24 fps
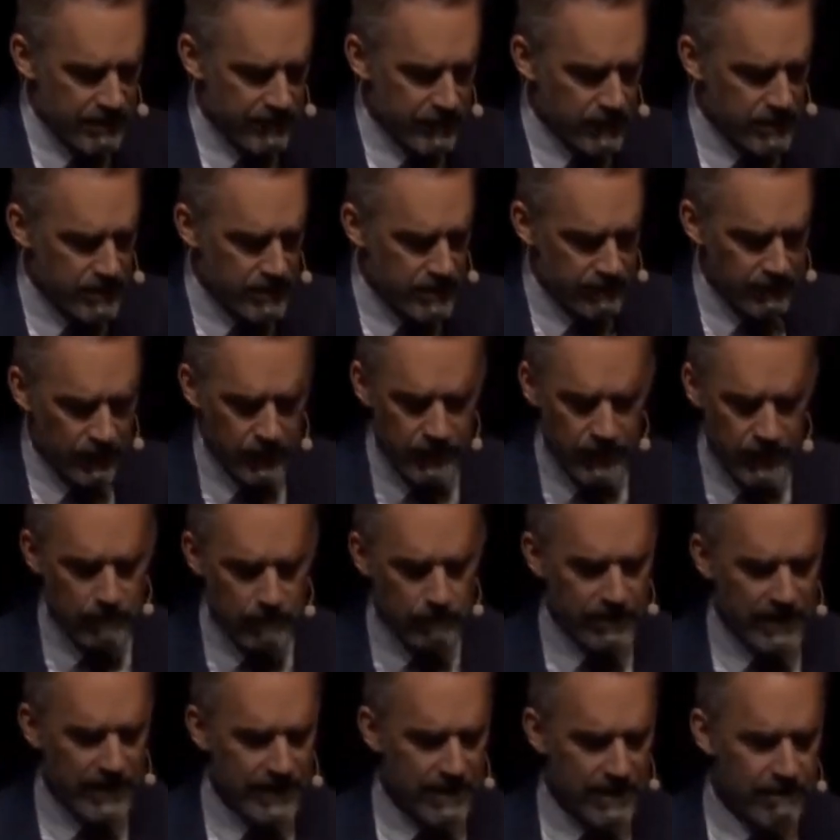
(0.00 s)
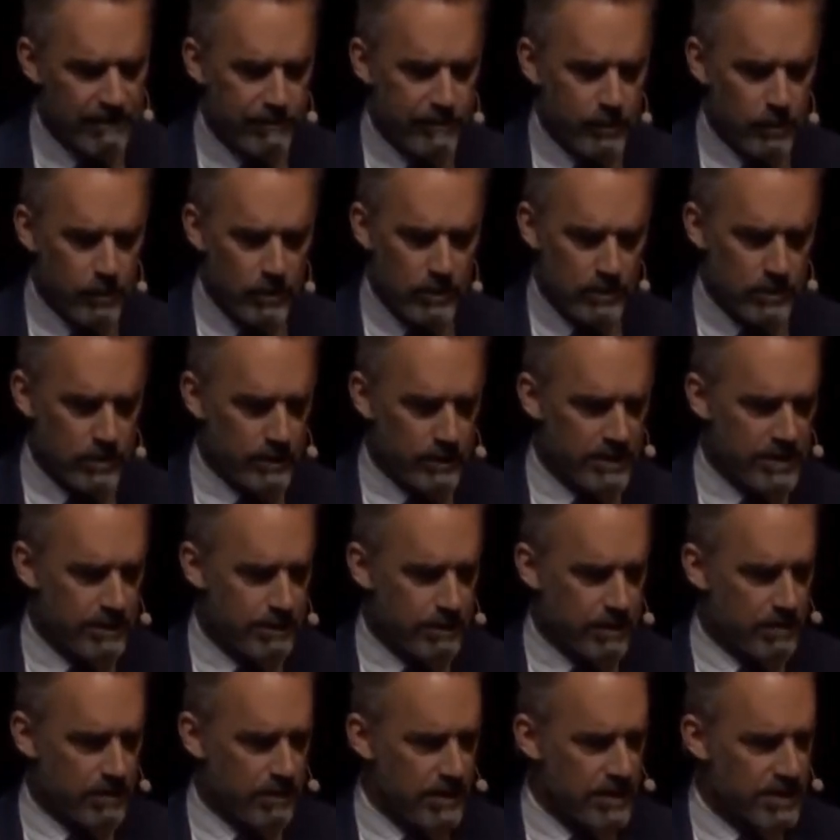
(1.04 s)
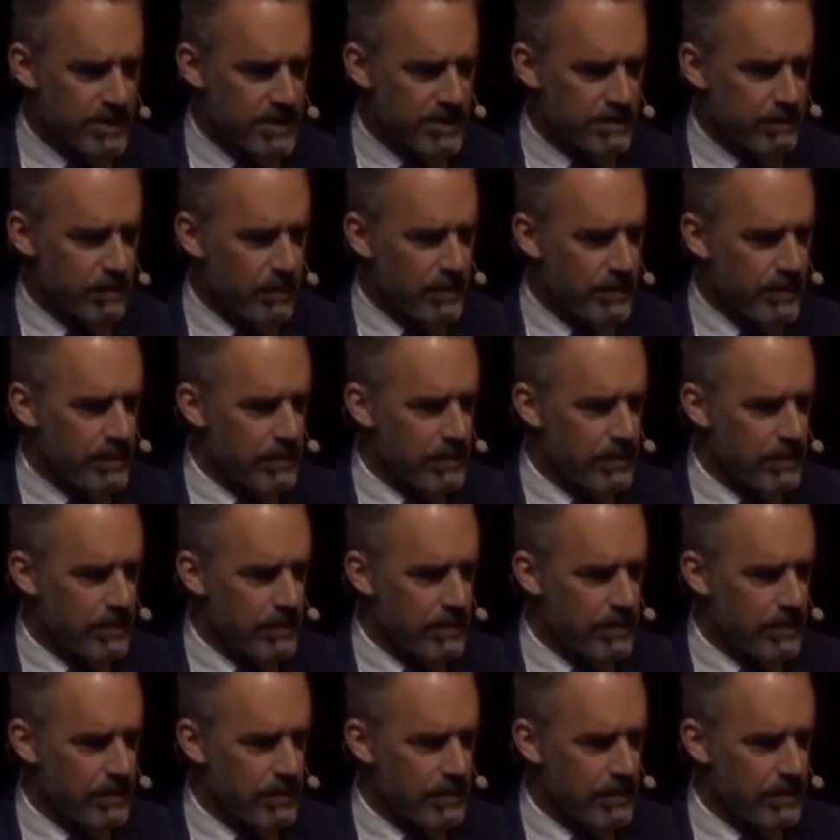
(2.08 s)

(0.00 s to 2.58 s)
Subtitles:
first of all, you're a bloody fool to exploit